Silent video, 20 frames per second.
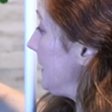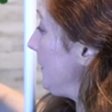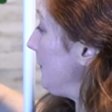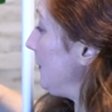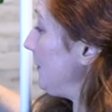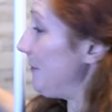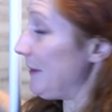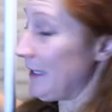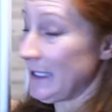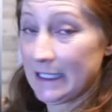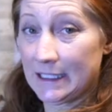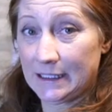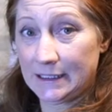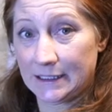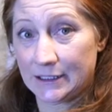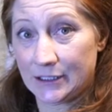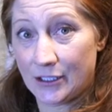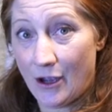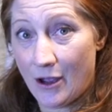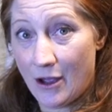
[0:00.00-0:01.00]
it would be
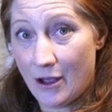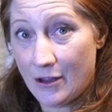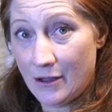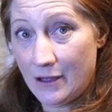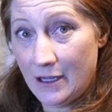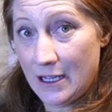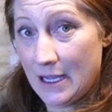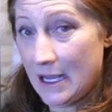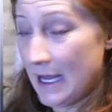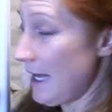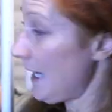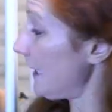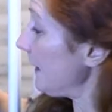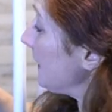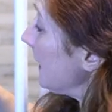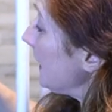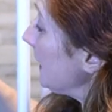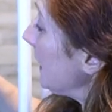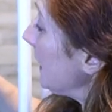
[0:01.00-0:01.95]
this tall and the